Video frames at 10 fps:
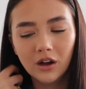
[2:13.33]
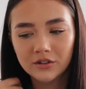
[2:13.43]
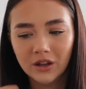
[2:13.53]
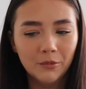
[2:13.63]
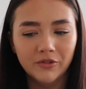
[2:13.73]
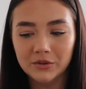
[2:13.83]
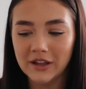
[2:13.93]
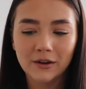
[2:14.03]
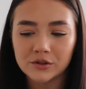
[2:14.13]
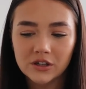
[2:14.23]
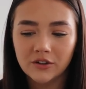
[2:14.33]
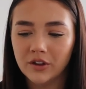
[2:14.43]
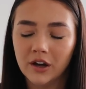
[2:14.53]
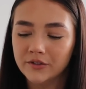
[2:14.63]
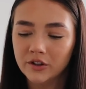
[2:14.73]
some of it was house stuff
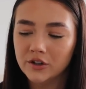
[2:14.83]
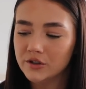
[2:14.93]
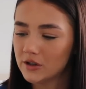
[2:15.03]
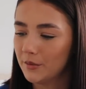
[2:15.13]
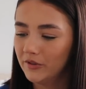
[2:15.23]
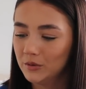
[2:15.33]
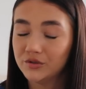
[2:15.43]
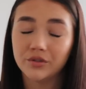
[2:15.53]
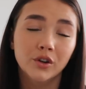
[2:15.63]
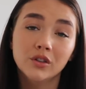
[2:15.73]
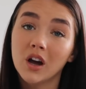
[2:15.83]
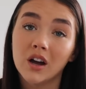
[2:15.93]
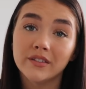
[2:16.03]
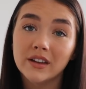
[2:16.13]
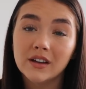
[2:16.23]
that I've used. Some of it was food that
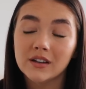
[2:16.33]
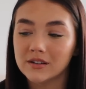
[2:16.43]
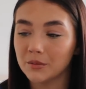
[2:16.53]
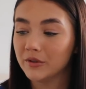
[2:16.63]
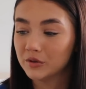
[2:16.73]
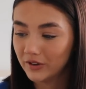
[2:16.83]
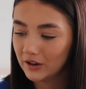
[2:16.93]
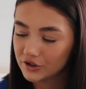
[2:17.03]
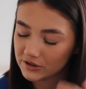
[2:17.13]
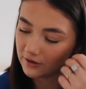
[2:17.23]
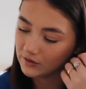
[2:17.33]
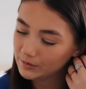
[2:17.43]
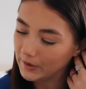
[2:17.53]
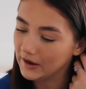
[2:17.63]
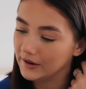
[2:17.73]
I've eaten. Some of it was vouchers that I've
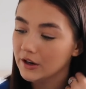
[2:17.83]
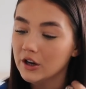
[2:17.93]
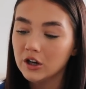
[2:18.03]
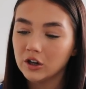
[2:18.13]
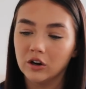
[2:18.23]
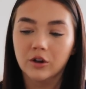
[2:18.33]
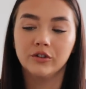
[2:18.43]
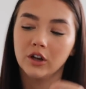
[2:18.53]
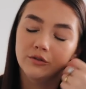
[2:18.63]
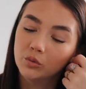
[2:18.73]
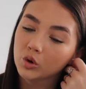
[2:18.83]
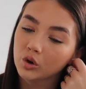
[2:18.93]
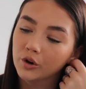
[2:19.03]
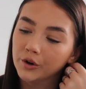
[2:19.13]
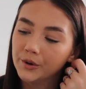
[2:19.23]
spent. Clothes that I've
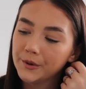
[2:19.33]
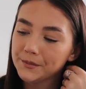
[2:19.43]
worn.